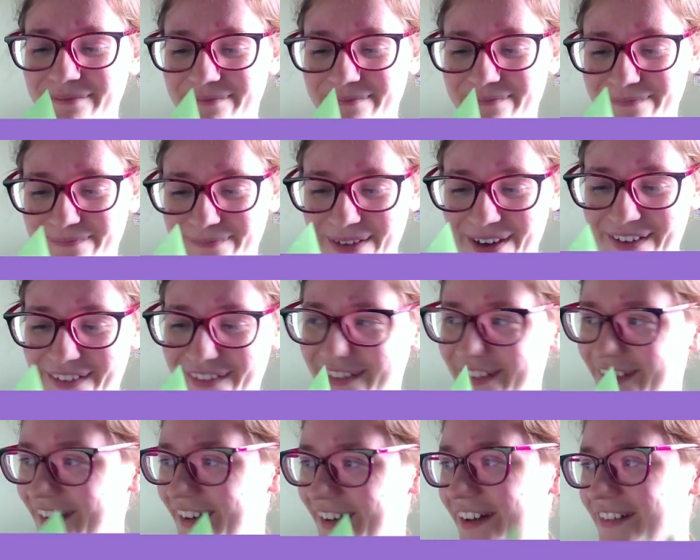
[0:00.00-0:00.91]

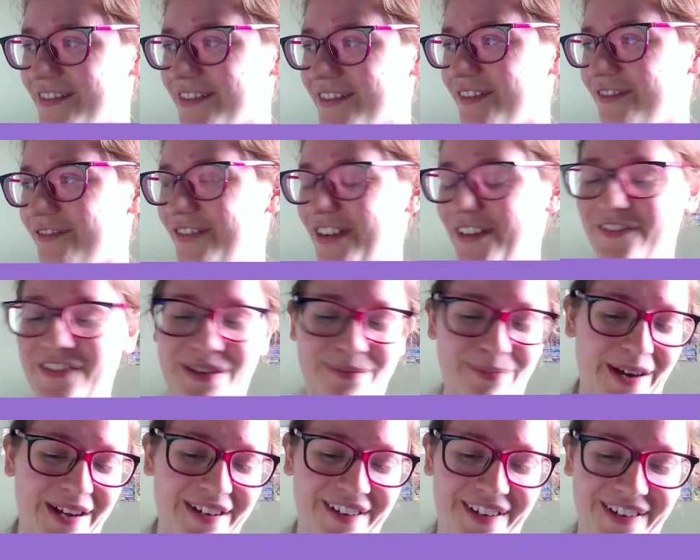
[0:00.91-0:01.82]
But 150
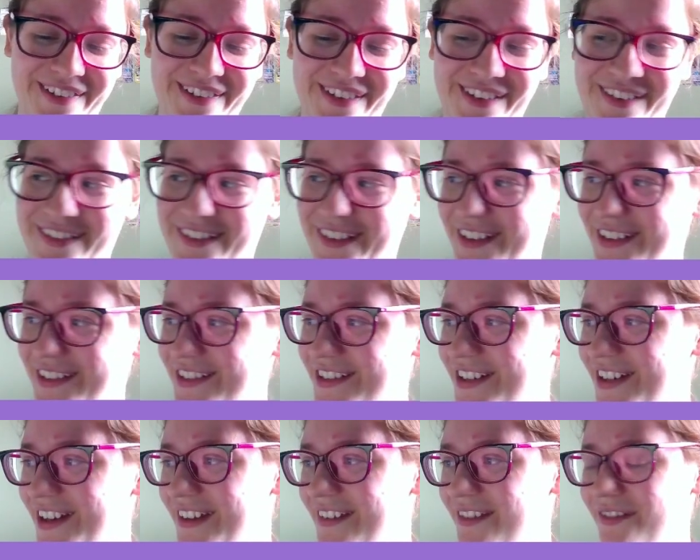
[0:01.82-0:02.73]
by 90
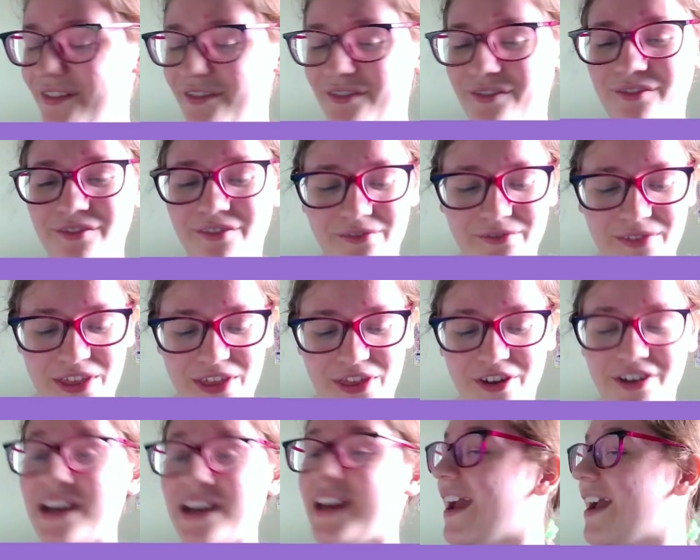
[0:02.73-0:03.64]
stitches with
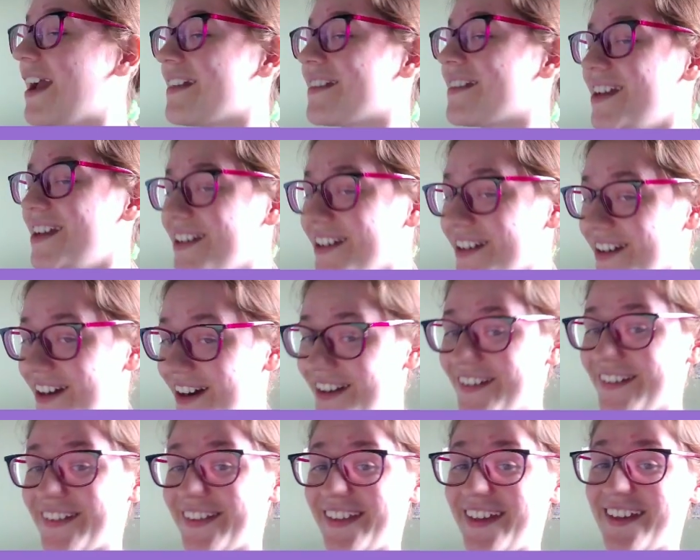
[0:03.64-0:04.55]
only 18
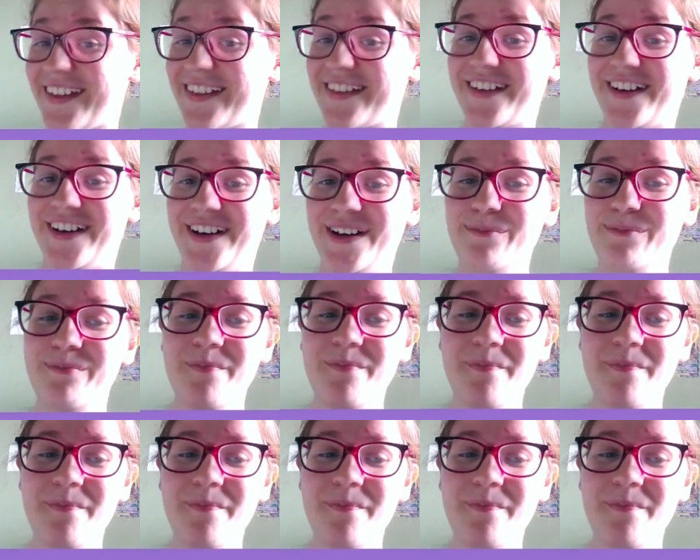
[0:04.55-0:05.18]
colours this time.